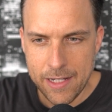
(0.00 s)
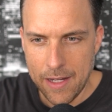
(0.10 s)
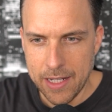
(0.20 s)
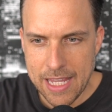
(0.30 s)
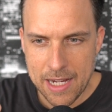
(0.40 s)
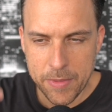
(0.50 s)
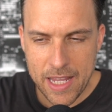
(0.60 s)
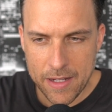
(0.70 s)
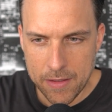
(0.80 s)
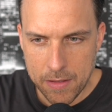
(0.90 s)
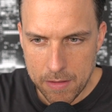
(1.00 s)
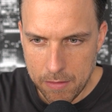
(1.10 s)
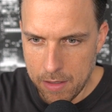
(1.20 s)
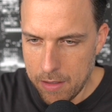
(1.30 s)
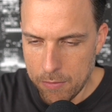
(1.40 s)
And again, I'm getting
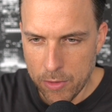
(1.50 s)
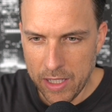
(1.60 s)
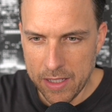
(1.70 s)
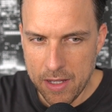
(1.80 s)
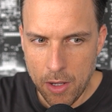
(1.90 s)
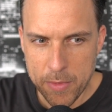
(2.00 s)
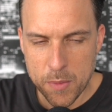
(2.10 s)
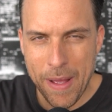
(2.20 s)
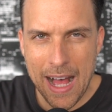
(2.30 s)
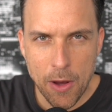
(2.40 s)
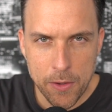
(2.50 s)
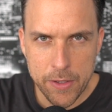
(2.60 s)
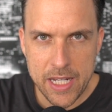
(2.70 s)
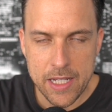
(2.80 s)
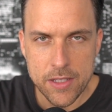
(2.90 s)
uh, really almost
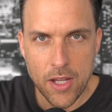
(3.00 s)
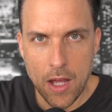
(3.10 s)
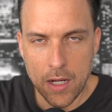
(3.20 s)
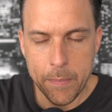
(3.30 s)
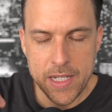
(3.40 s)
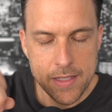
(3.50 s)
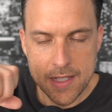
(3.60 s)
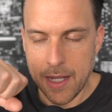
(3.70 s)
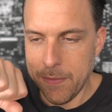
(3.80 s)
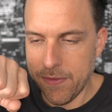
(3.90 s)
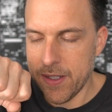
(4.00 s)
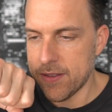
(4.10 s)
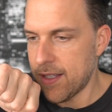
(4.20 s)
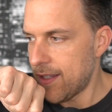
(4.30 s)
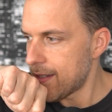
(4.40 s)
powdery tonka bean type feel
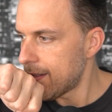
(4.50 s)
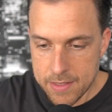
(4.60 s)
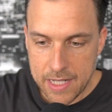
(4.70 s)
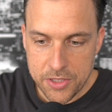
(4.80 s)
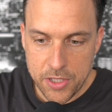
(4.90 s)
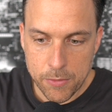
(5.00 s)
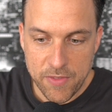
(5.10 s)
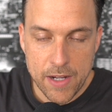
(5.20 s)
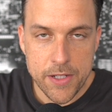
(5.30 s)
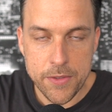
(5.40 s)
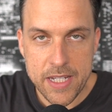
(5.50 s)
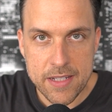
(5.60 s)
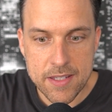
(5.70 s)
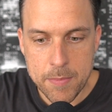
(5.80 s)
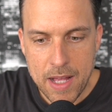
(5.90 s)
to this. It's actually a very unique
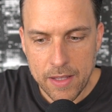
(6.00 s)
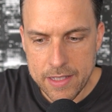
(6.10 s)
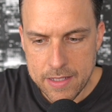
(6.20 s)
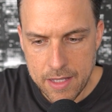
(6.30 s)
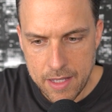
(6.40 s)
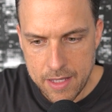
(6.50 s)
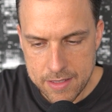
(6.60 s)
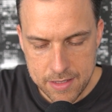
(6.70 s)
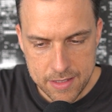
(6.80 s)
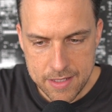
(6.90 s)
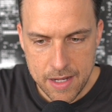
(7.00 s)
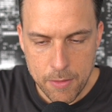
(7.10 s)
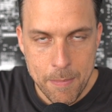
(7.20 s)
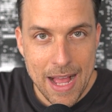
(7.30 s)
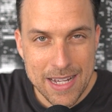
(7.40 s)
smell. It, uh, as I said, it
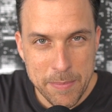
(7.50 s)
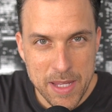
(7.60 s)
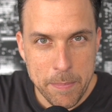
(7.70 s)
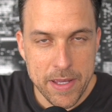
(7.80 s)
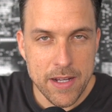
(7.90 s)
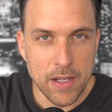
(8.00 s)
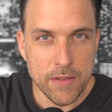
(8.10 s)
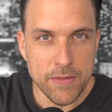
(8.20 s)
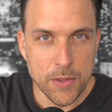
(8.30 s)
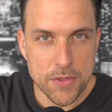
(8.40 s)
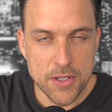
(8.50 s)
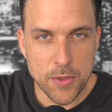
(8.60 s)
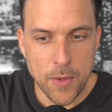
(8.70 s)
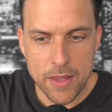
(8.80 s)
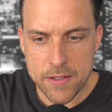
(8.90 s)
reminded me a bit of those
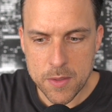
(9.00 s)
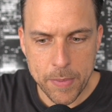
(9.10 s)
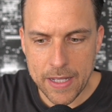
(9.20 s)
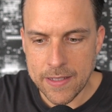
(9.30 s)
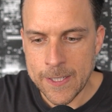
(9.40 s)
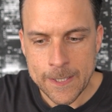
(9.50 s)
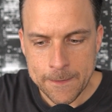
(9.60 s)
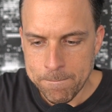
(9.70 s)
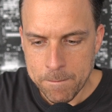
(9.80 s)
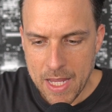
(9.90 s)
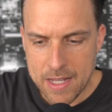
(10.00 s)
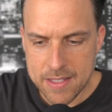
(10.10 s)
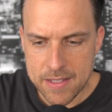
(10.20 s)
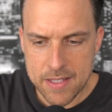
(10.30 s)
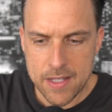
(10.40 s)
two others, but
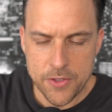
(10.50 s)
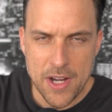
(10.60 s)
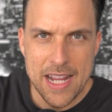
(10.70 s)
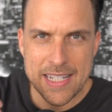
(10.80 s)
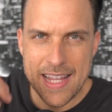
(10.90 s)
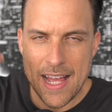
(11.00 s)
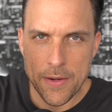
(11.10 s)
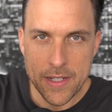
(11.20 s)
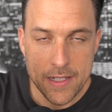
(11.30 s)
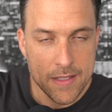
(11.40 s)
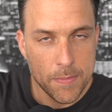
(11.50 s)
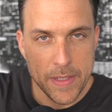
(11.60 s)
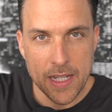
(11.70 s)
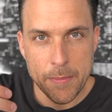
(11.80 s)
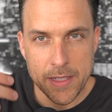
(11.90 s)
as it's drying down, it's
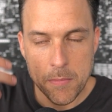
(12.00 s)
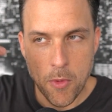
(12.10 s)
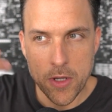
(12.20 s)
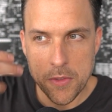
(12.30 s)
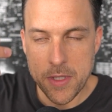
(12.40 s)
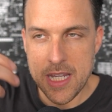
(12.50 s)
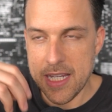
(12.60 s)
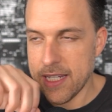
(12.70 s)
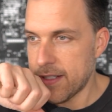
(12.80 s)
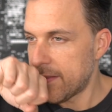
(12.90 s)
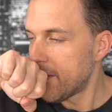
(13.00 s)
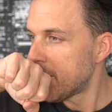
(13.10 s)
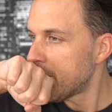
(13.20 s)
becoming more unique and